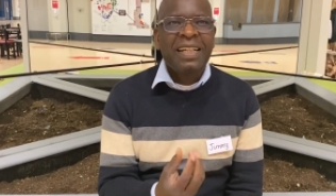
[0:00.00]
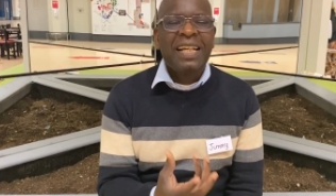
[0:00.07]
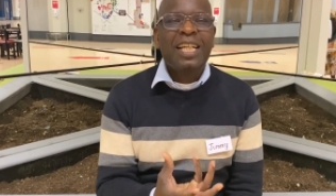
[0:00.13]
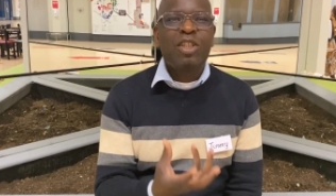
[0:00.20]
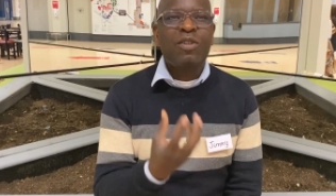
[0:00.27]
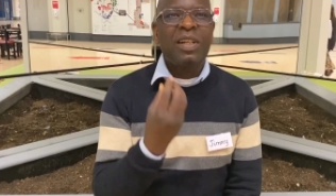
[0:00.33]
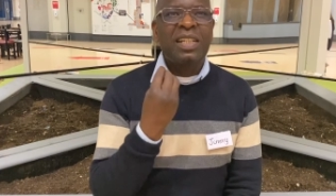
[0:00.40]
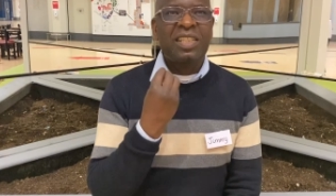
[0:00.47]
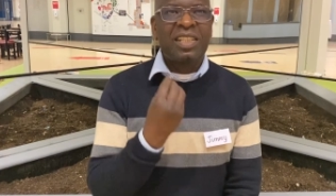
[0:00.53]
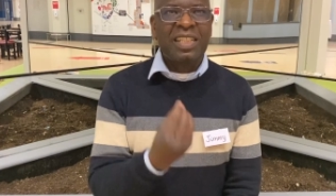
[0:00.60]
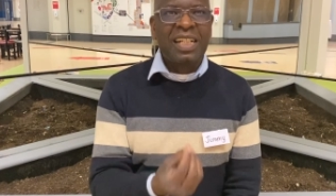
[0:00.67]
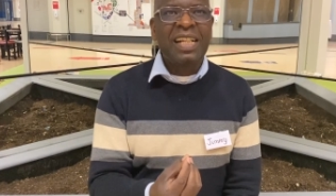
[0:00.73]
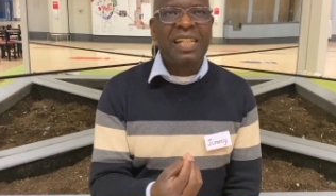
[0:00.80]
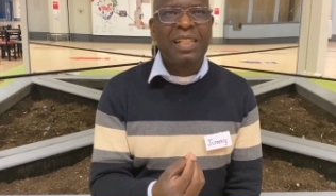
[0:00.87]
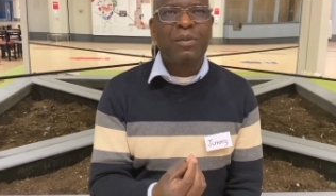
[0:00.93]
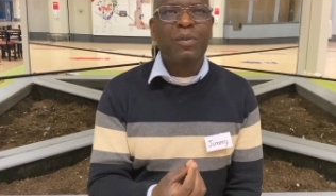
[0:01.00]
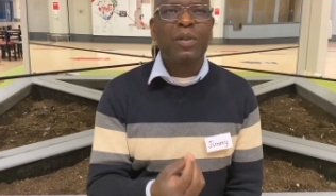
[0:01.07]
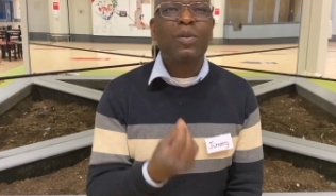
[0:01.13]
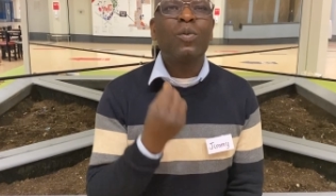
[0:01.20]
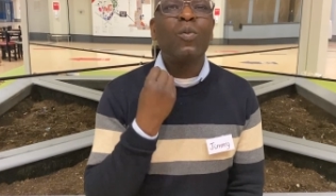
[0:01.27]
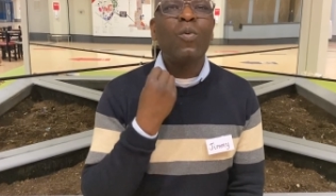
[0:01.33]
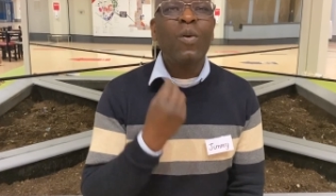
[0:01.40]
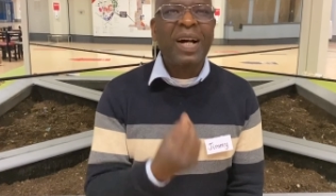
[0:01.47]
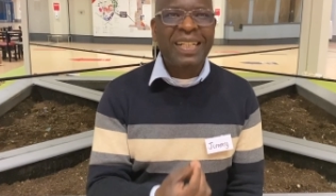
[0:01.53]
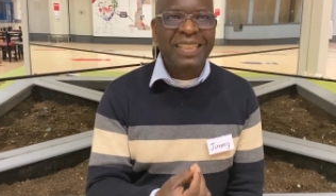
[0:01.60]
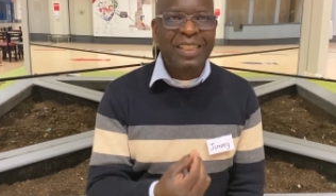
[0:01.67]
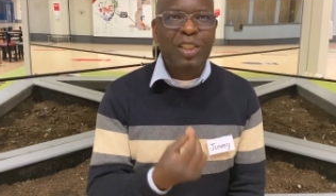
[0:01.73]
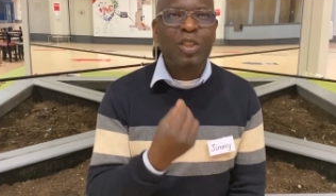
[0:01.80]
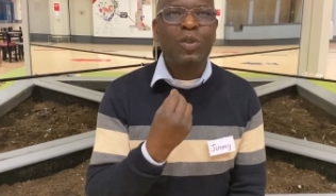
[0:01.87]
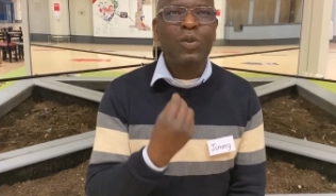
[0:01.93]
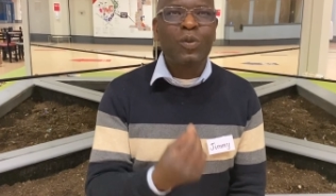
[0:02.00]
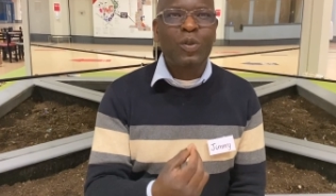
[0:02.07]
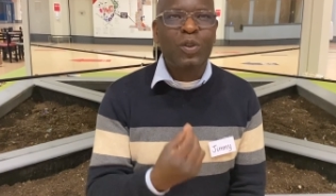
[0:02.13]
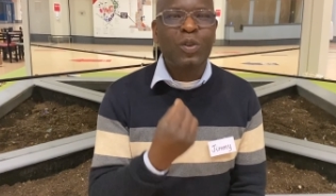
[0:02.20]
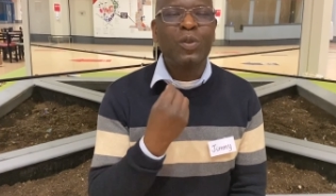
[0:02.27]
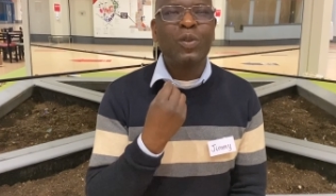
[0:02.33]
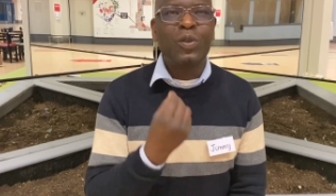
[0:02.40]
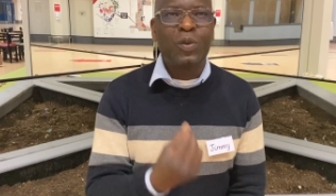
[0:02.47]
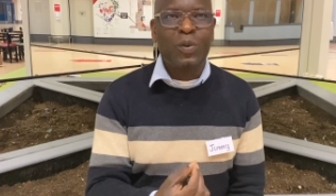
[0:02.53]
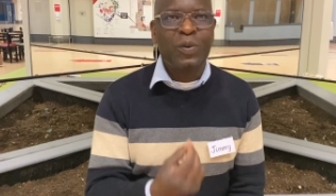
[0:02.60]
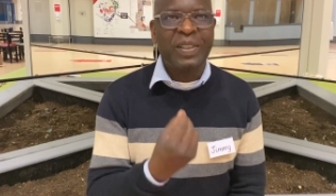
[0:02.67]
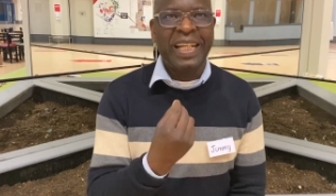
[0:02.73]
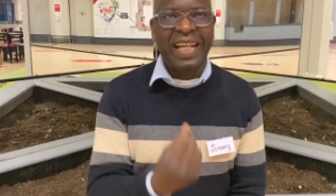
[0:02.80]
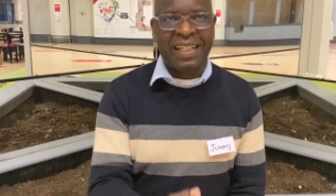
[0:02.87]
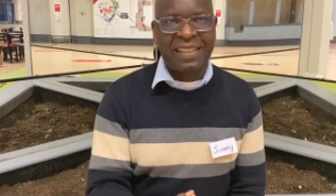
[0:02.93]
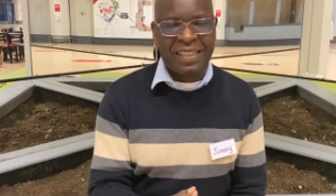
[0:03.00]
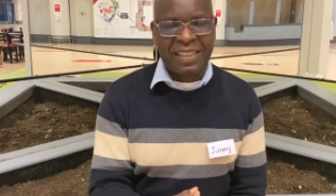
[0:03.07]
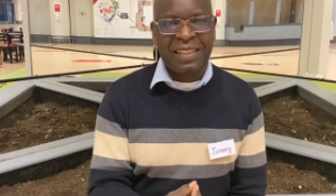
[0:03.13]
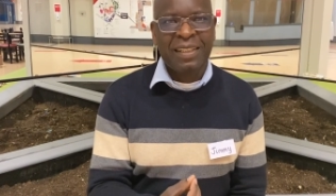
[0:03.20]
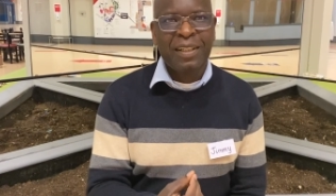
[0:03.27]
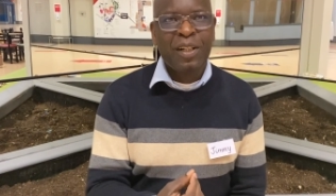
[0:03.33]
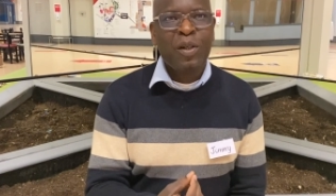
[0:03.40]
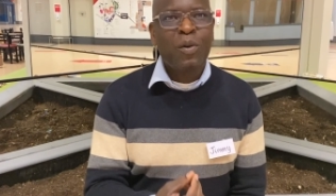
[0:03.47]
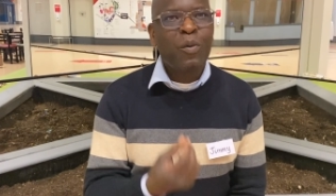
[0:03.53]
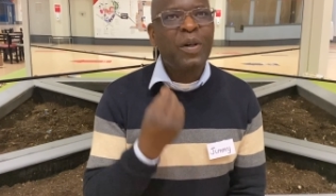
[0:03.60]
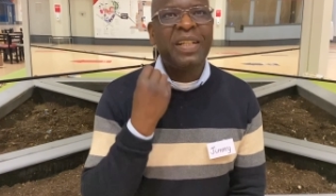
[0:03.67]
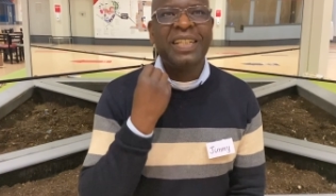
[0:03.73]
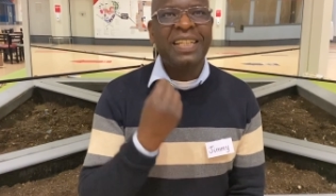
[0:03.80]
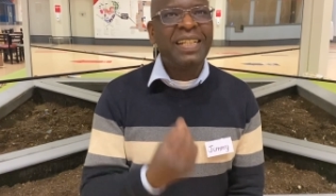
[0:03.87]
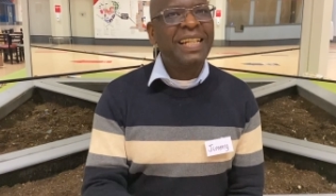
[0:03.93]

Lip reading: as you are struggling with what should you do next when